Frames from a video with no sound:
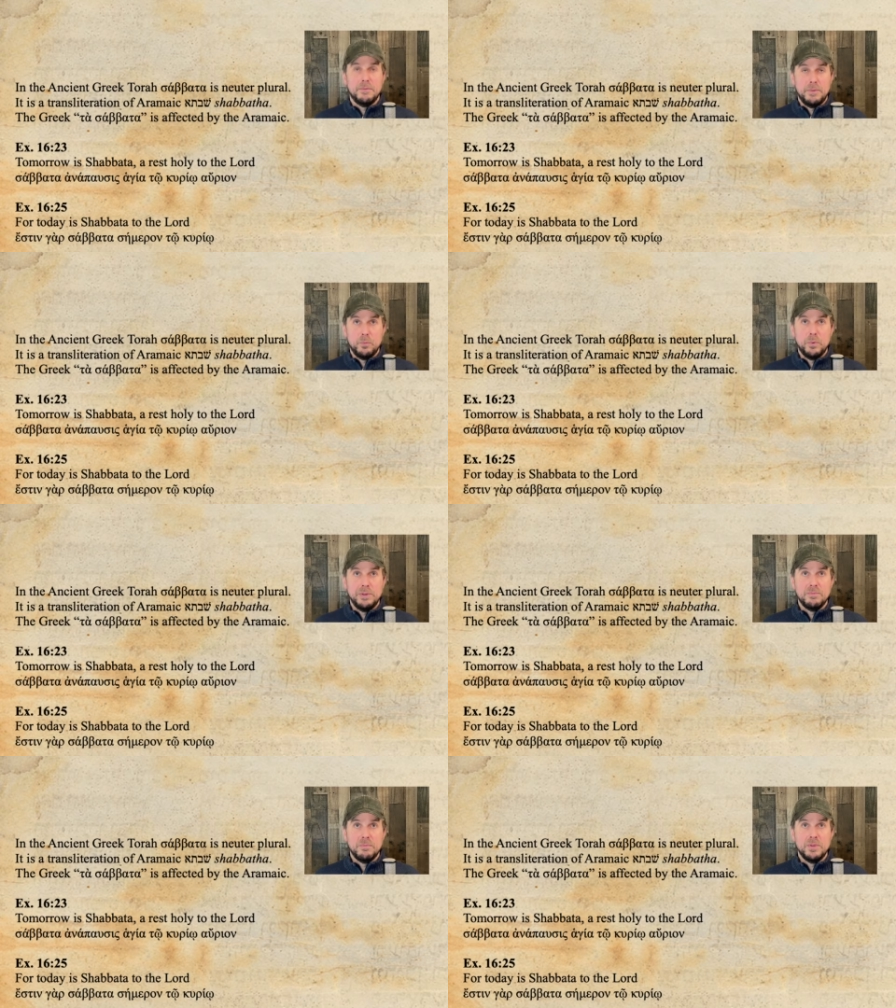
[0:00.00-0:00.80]

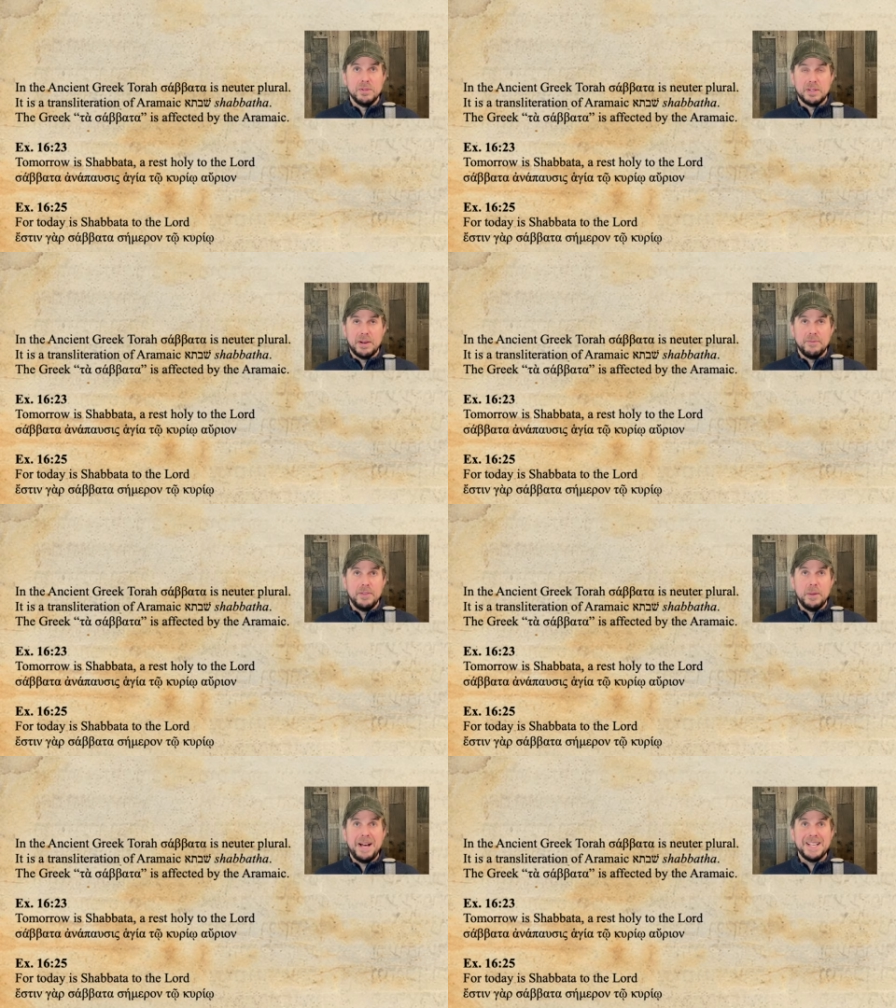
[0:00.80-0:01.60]
We've discovered
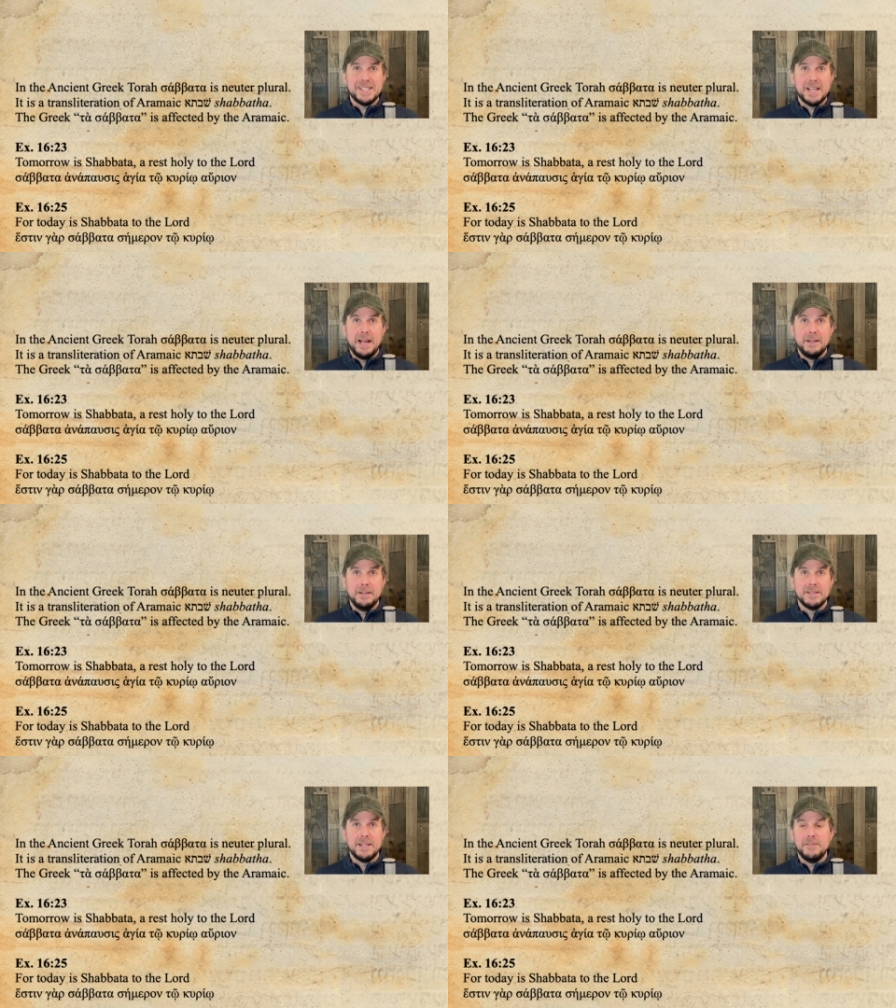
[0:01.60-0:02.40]
the Pascha.
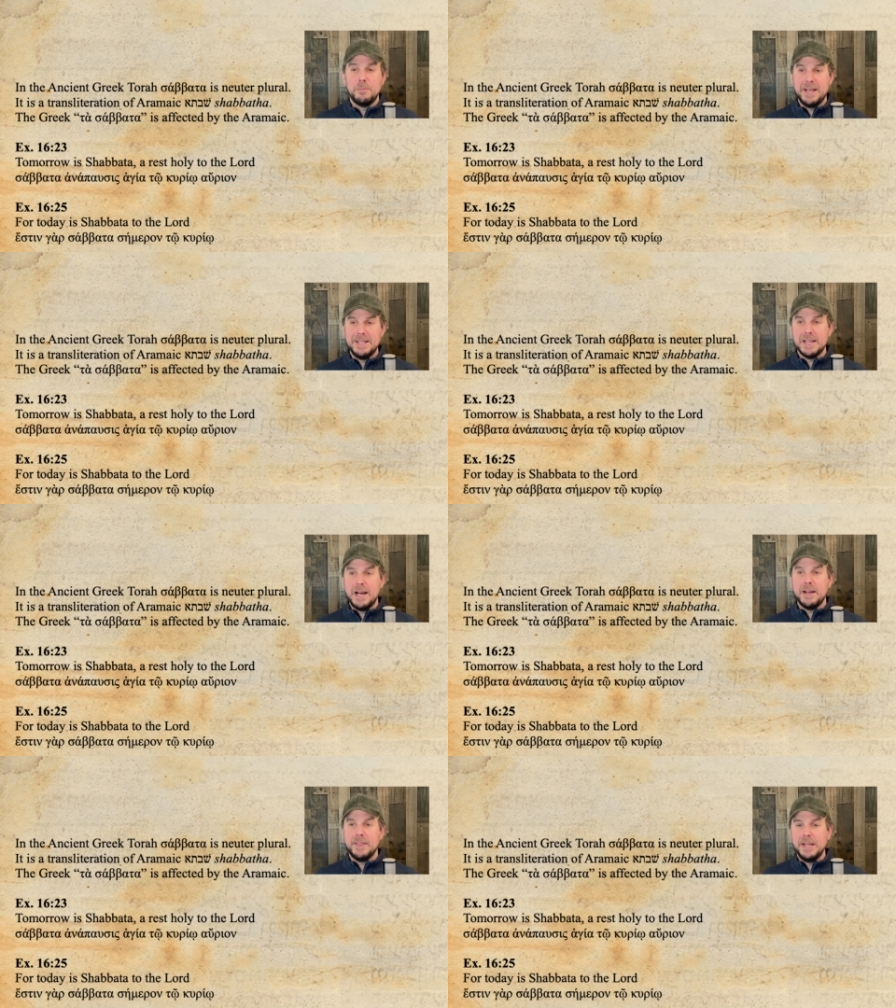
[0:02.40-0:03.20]
Instead of
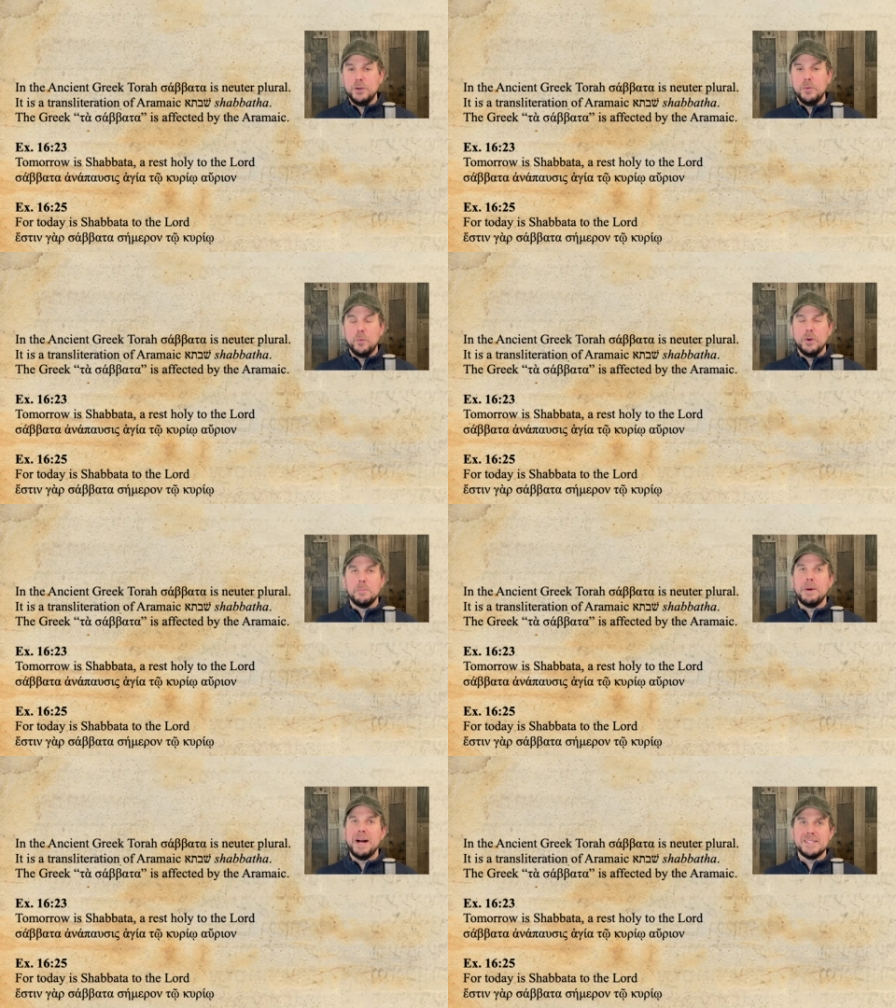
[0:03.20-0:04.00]
Pesach, they knew the
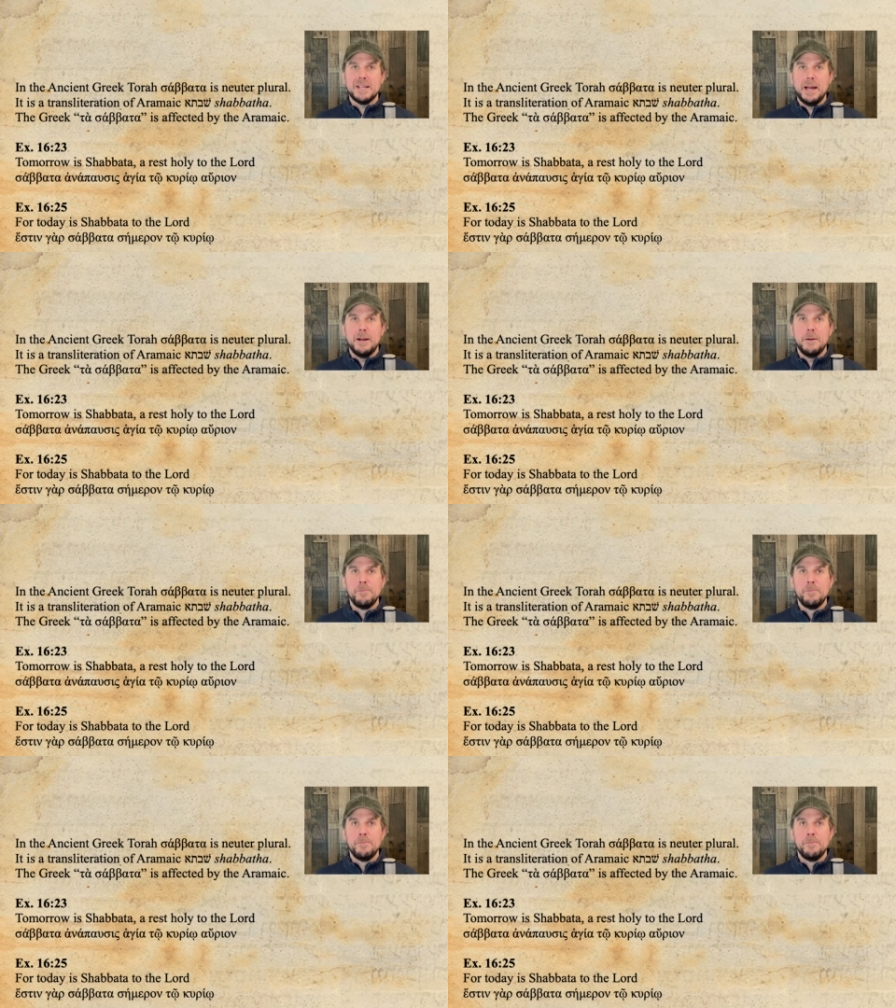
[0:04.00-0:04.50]
word Pascha.